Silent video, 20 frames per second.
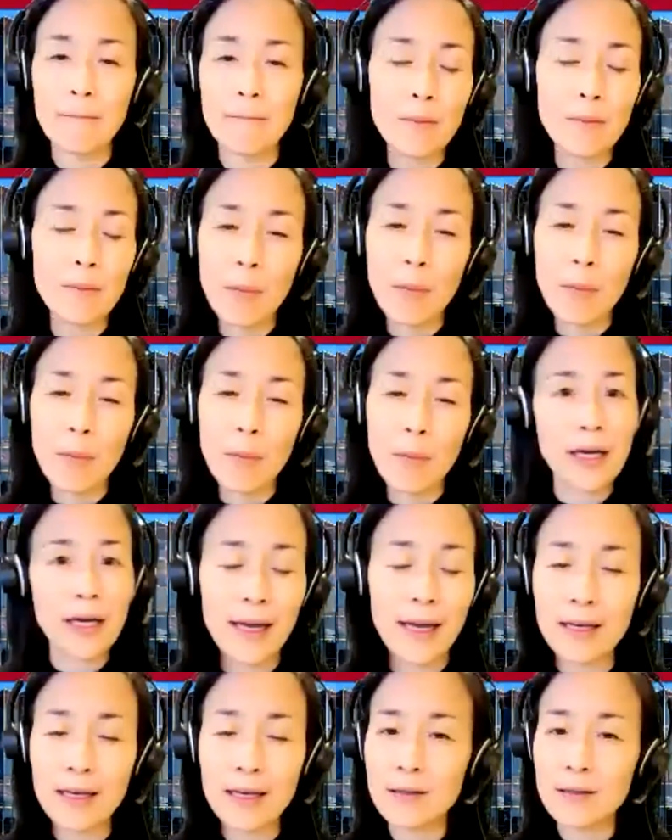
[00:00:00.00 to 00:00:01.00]

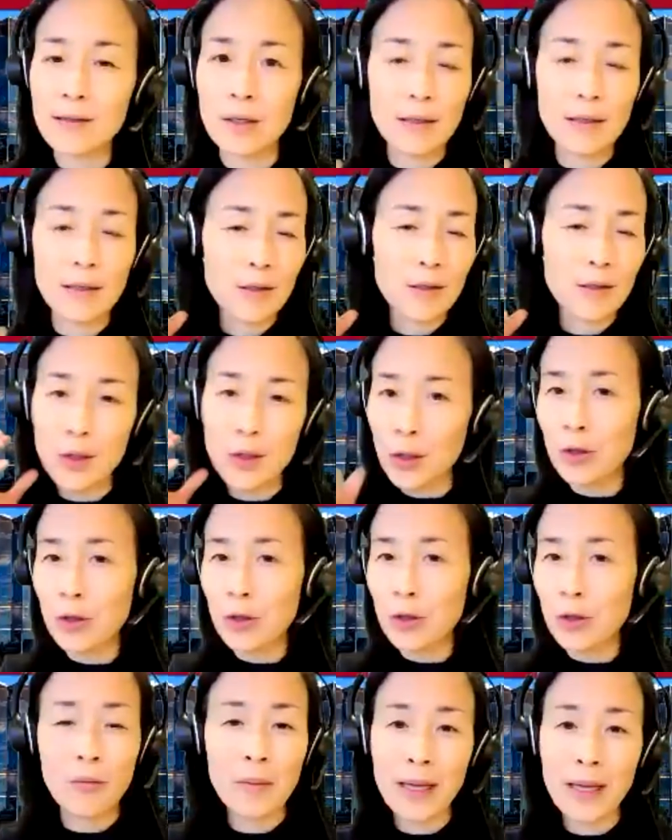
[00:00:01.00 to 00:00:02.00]
marshaling
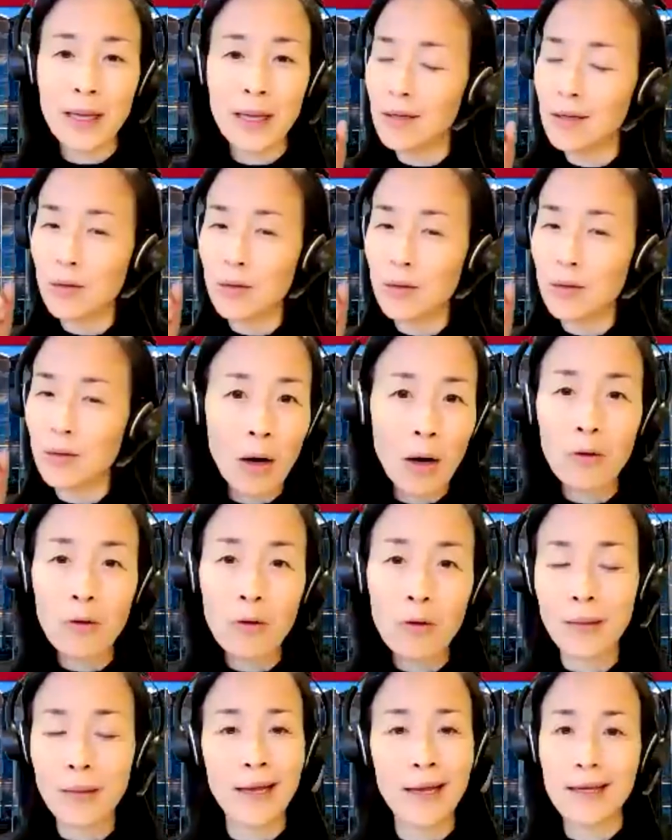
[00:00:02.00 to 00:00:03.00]
Zoom and,
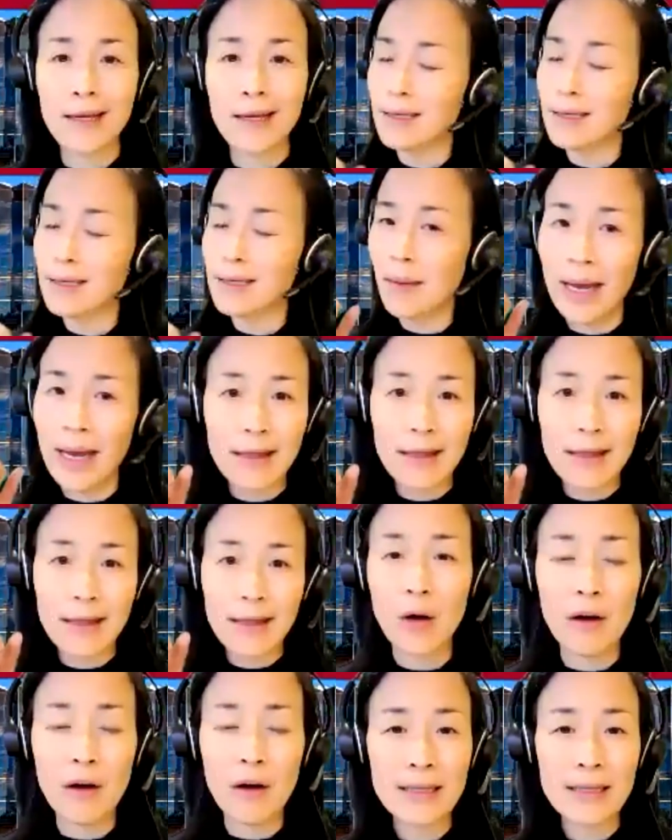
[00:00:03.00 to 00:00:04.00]
remote meetings to make
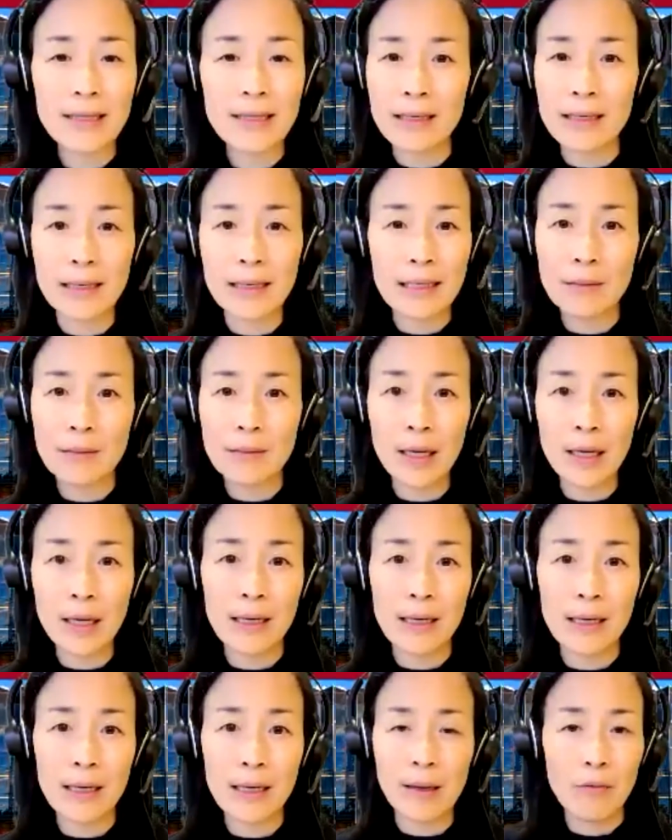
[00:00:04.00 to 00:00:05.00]
these 12.866
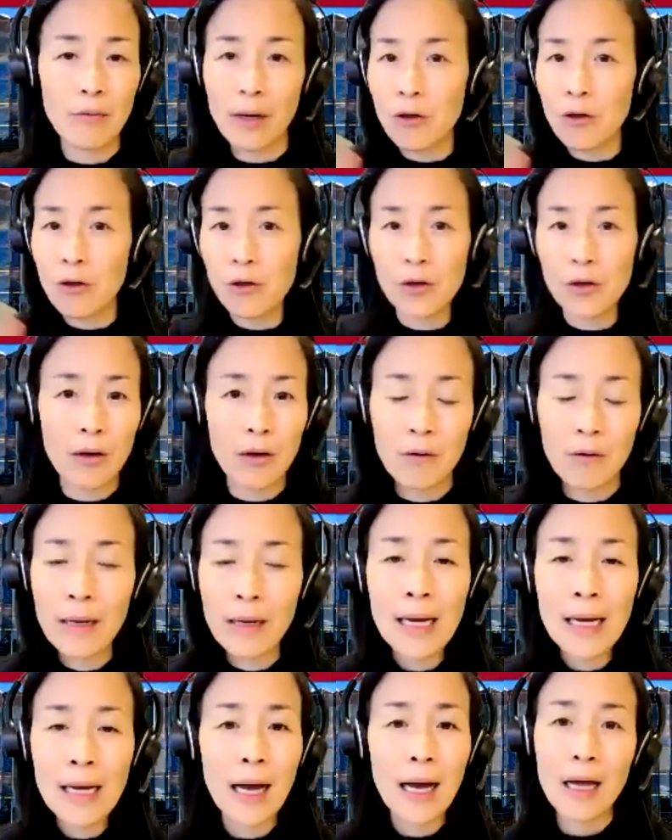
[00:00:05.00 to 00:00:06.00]
meetings by which,
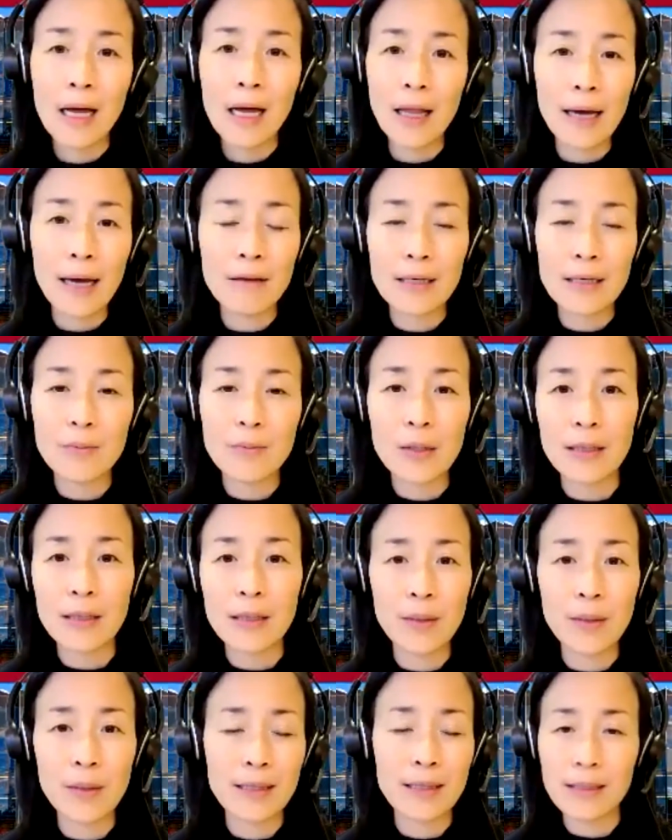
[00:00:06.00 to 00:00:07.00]
a lot of these
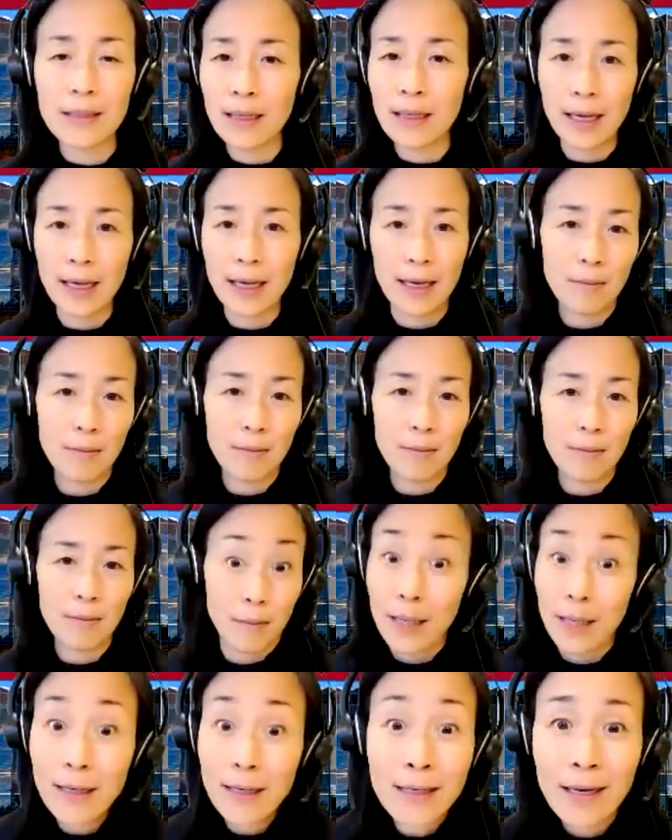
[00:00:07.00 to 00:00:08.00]
participants can
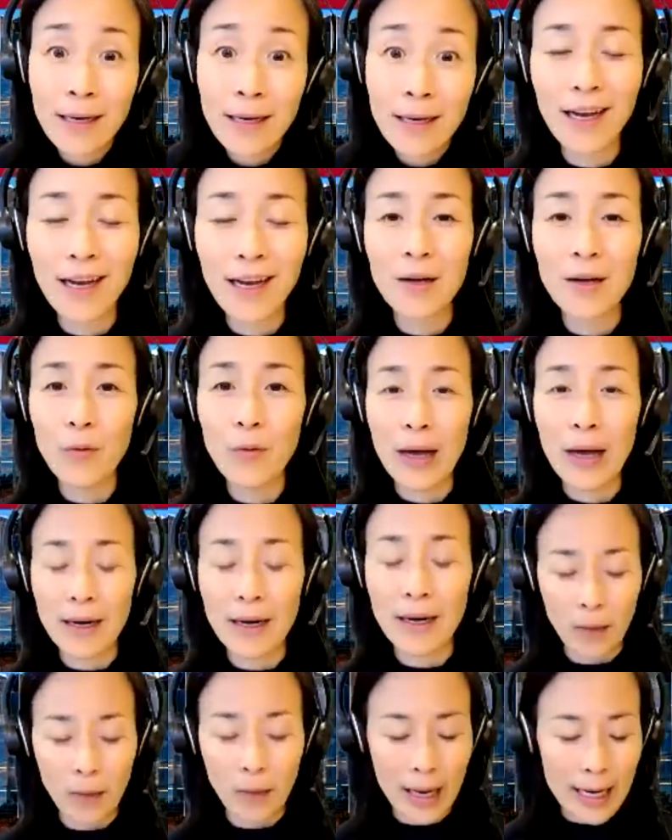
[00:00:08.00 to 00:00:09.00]
meet
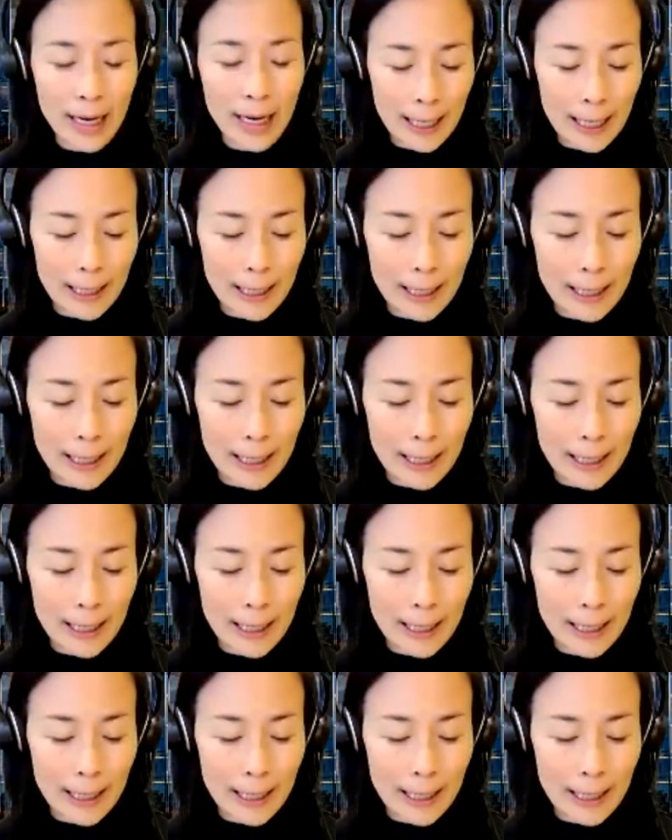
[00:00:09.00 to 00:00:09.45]
when